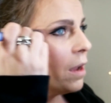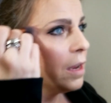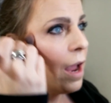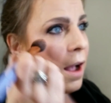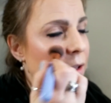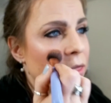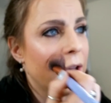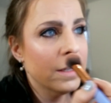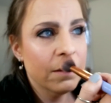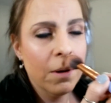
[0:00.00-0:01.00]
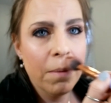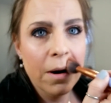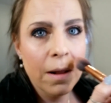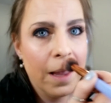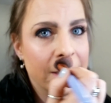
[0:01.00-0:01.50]
Yeah, that's what
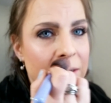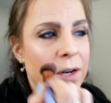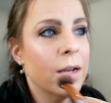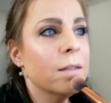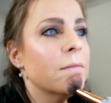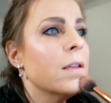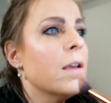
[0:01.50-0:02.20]
pearlizer does.